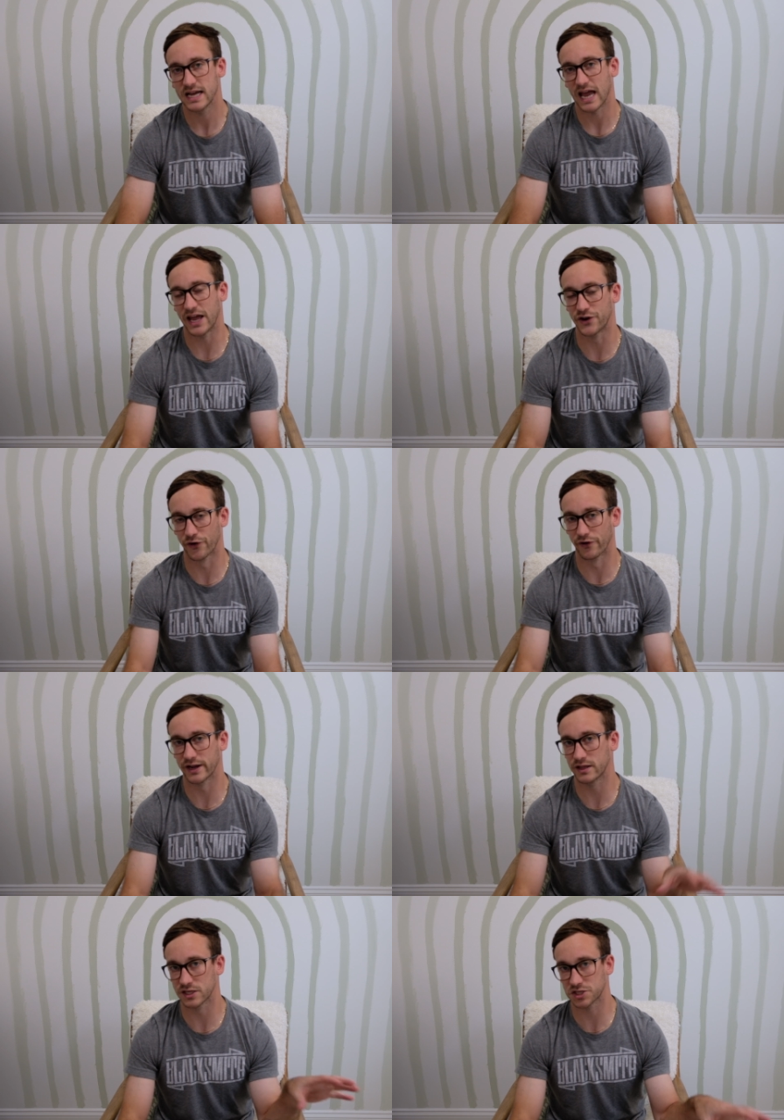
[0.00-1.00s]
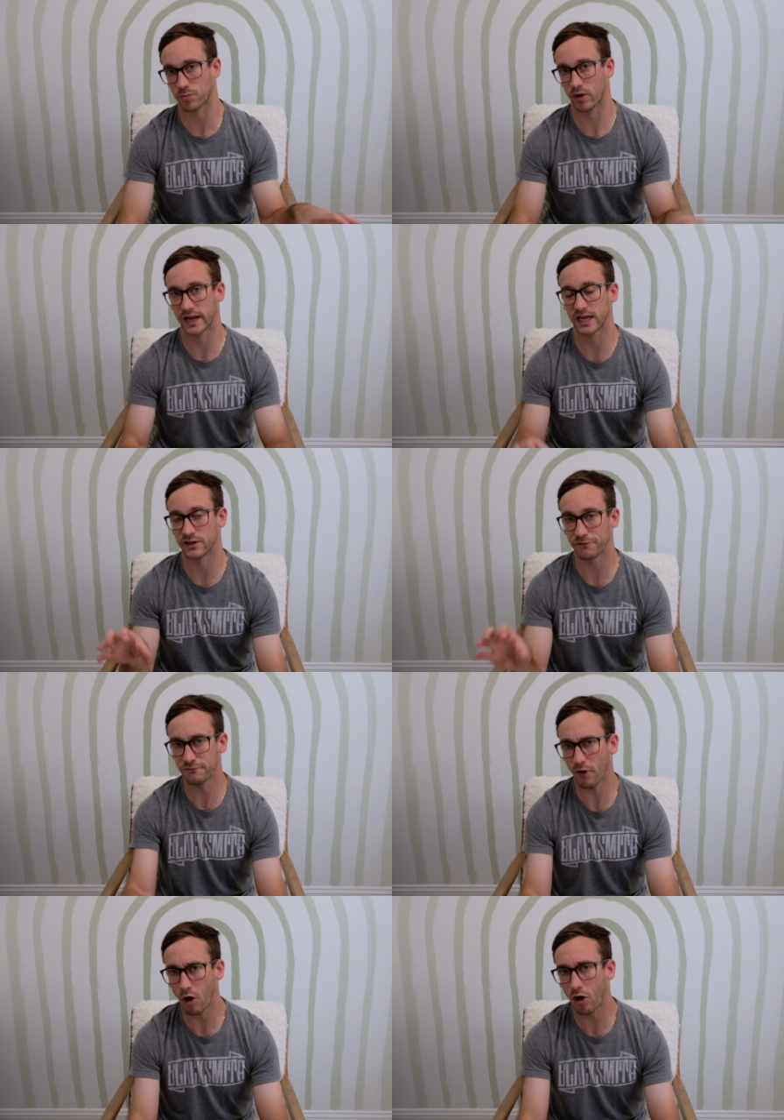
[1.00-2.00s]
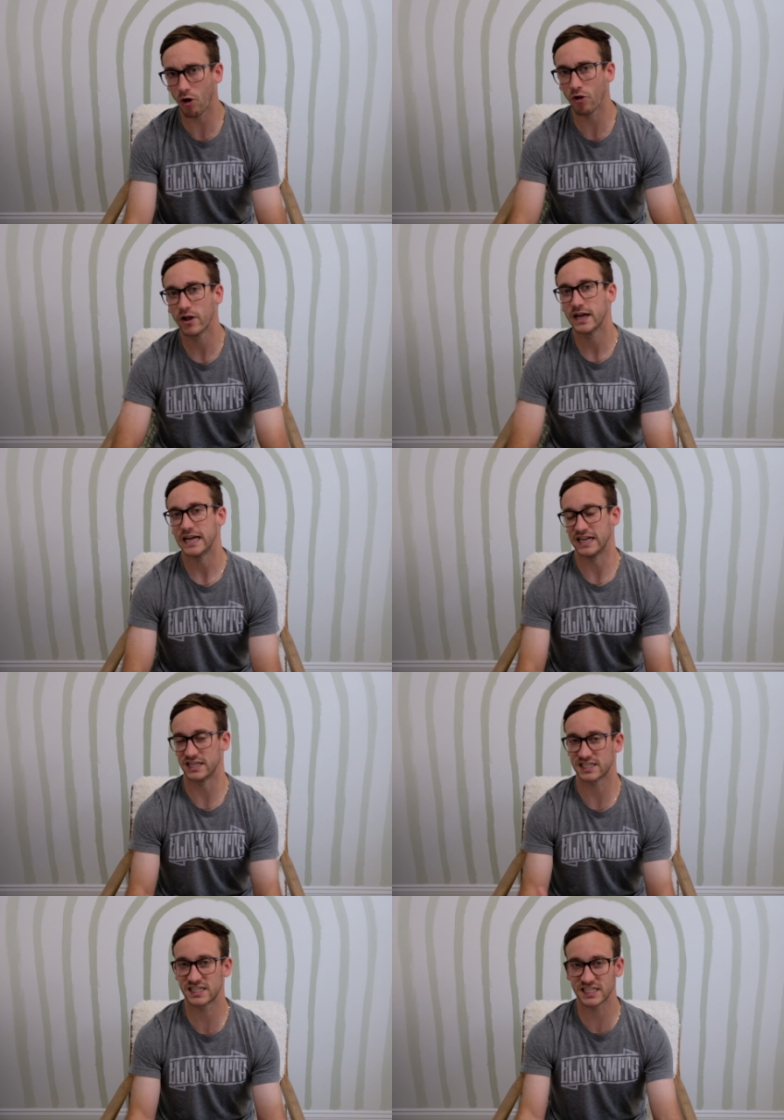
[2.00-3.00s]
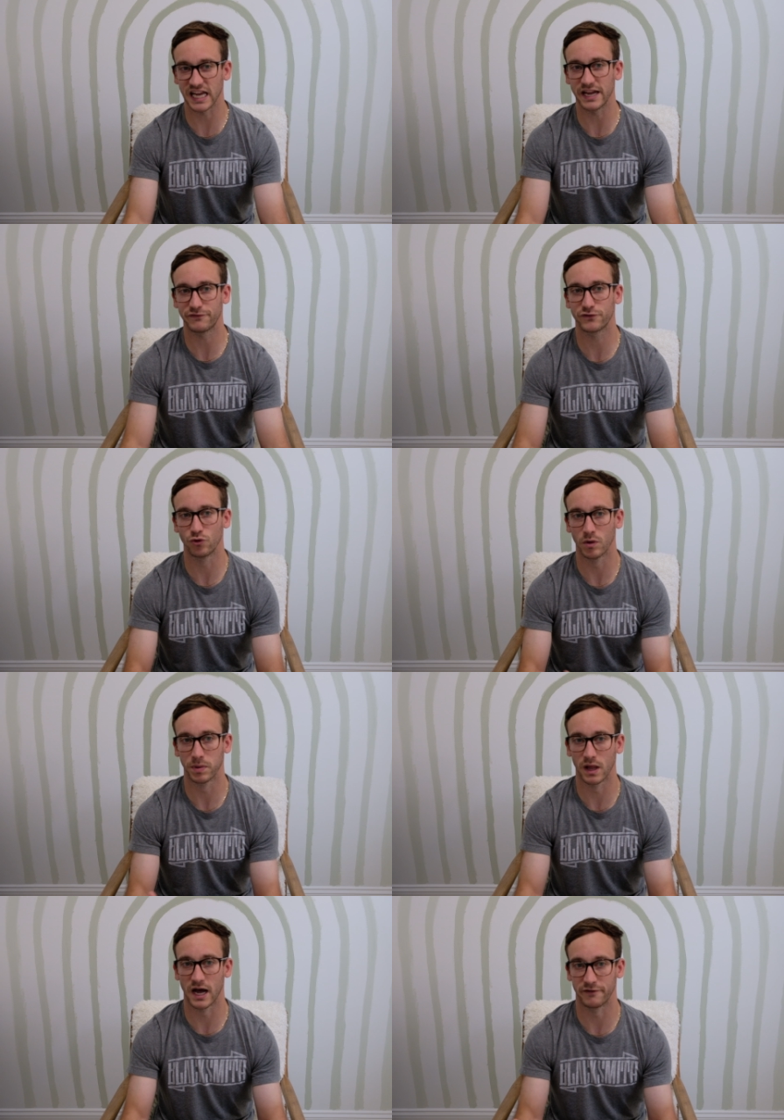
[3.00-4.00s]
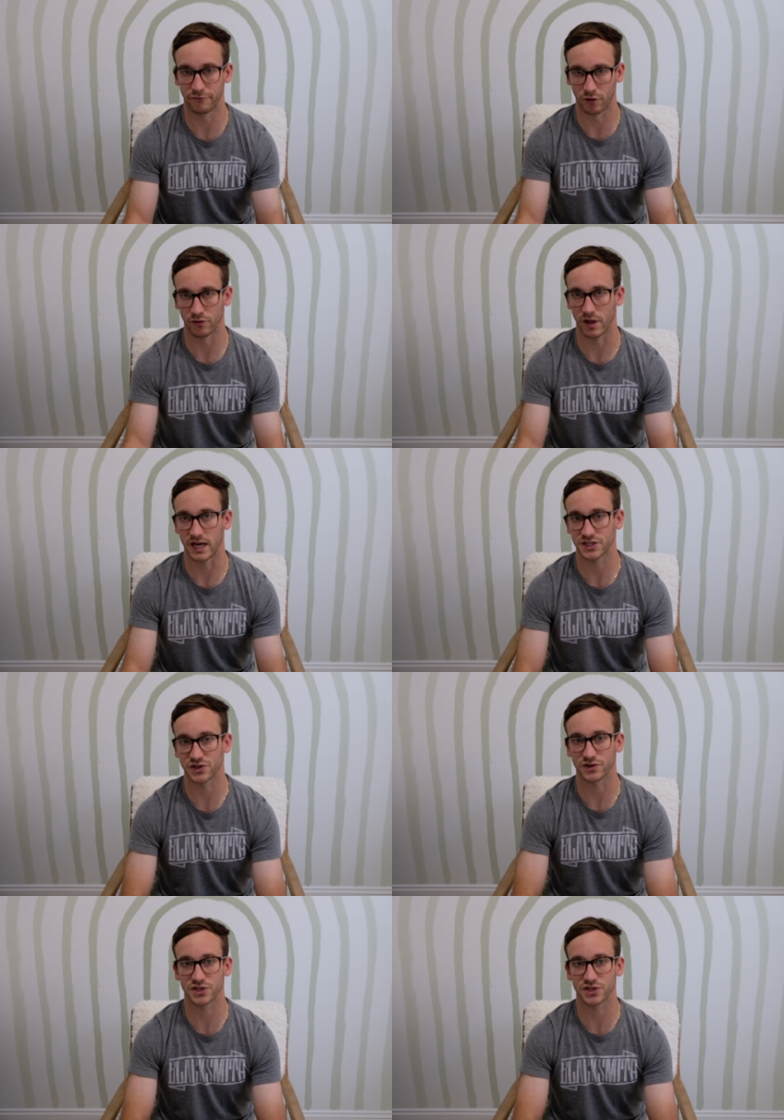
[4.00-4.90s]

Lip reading: And during the spring and the fall, it's safe to apply fertilizer.